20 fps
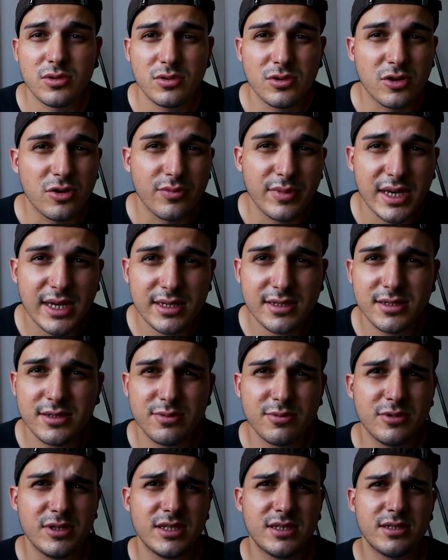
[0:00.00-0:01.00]
comment
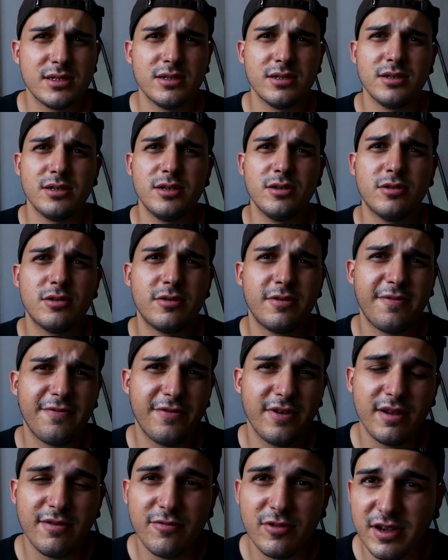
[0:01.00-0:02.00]
with your
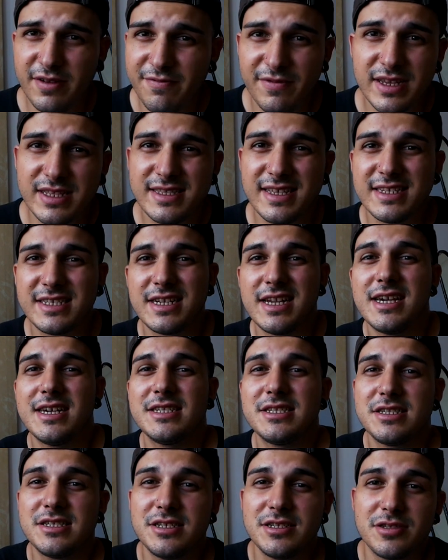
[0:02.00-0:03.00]
favorite vintage
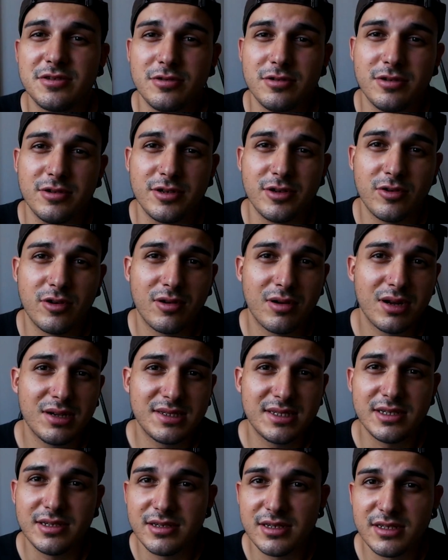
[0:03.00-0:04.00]
lenses or your
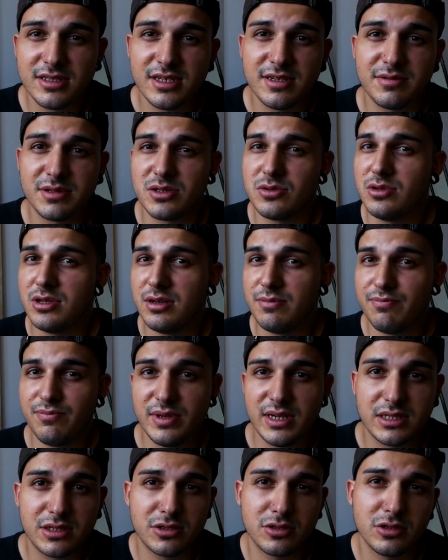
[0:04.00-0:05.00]
alternatives to the
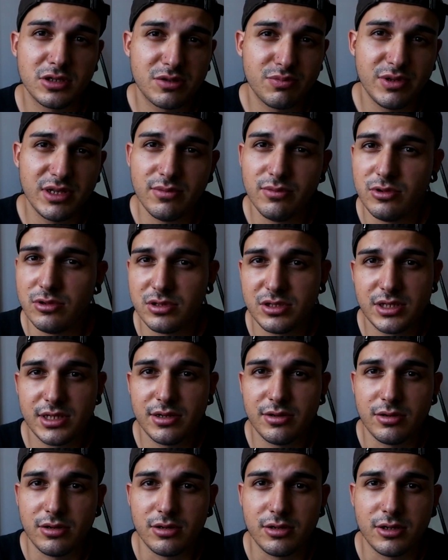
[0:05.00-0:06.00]
Pixco
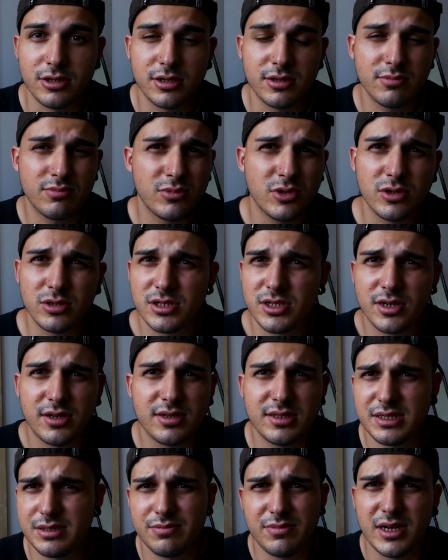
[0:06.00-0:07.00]
Speedbooster, or your
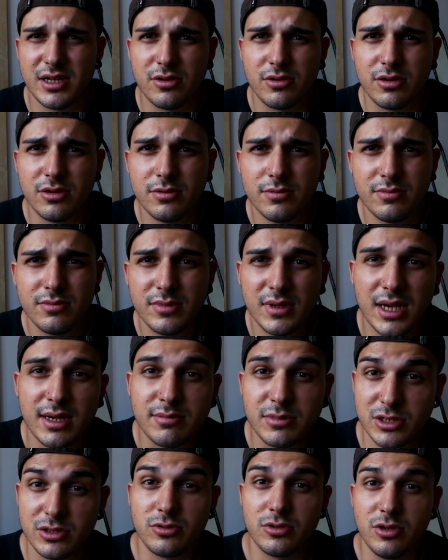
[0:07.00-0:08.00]
thoughts, I don't know.
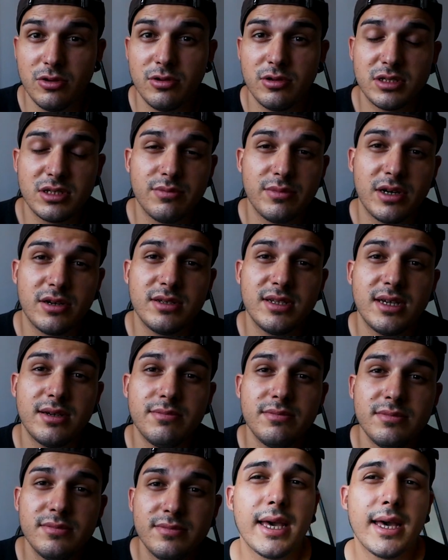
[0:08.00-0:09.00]
I'm so curious about
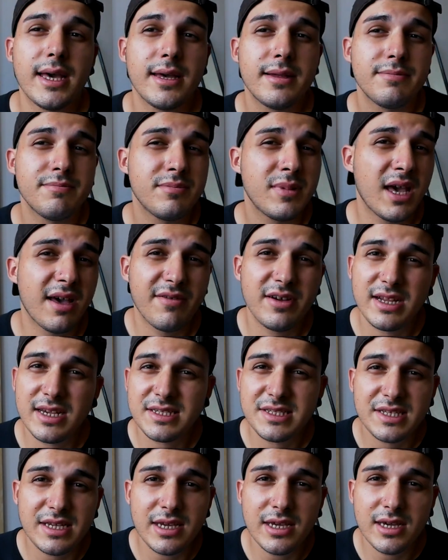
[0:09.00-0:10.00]
them. And have a
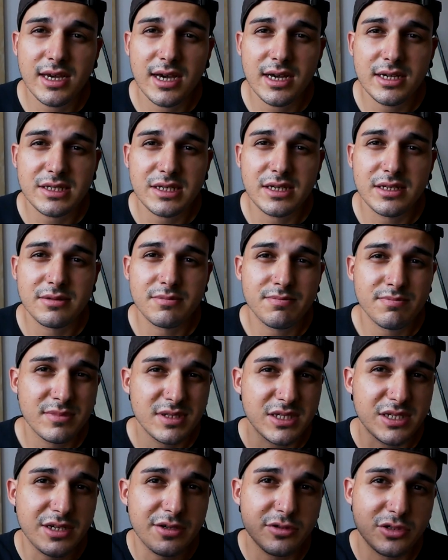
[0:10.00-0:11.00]
nice day guys, and
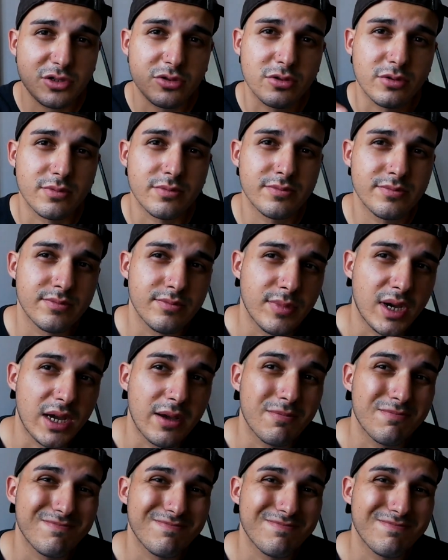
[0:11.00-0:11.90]
see you soon. Bye.